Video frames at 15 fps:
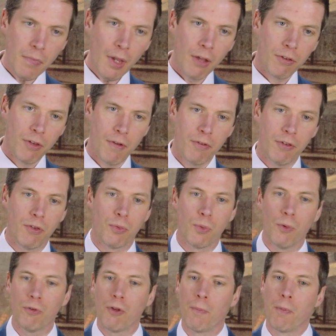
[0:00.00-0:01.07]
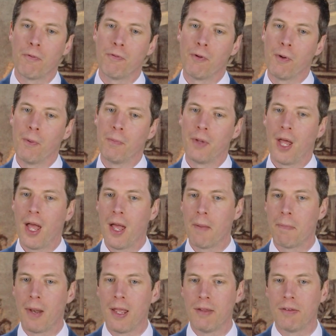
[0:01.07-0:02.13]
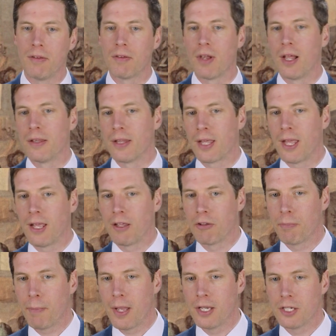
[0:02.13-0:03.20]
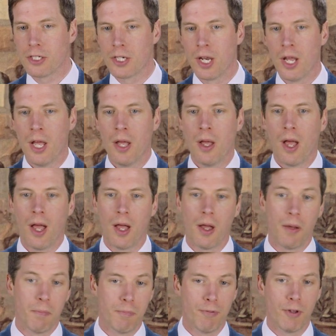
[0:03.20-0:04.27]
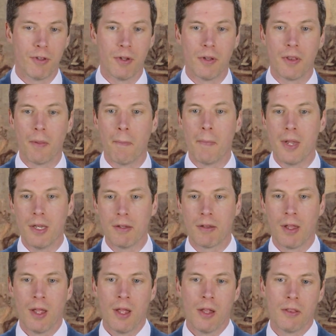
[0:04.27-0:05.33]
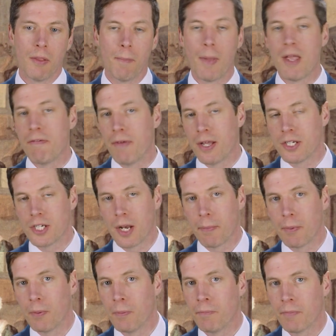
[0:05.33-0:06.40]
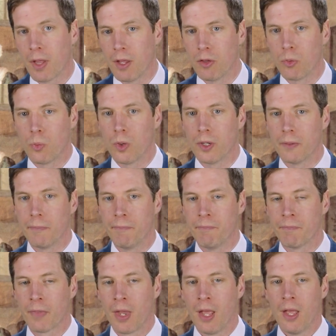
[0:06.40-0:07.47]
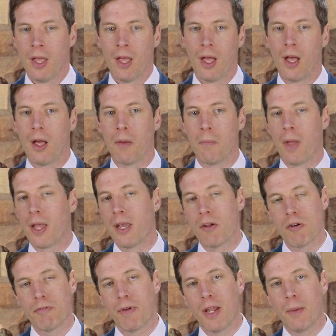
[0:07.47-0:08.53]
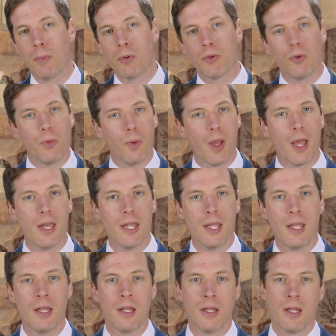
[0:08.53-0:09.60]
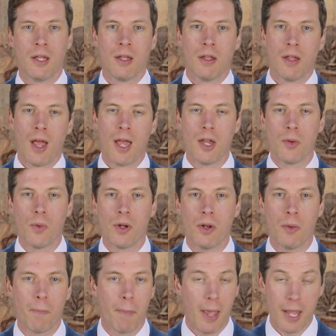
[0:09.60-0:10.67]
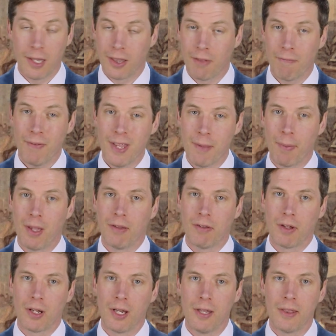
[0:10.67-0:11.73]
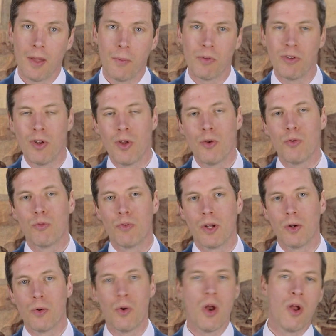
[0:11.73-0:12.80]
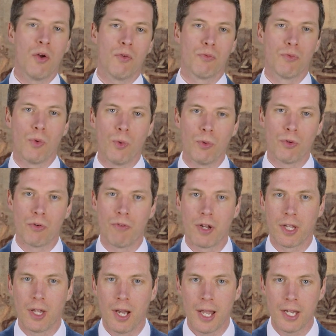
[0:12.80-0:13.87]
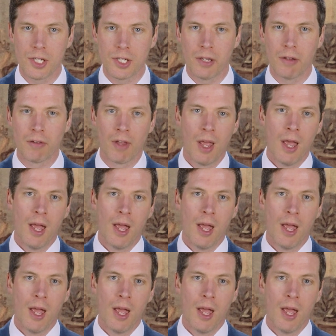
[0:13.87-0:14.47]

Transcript: services were also performed at places like the King's Bench prison, the Mint, the Mayfair Chapel as well. And they're available to anyone that paid the fee, basically. There was no real rules or regulations